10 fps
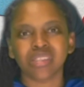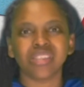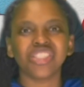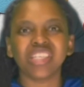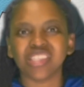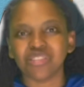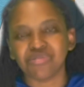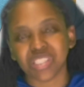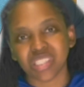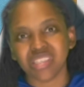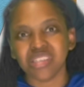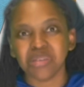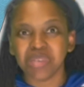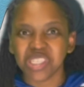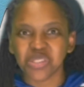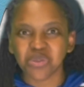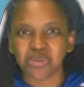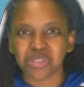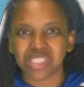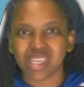she doesn't fit in many
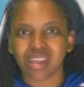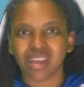schools.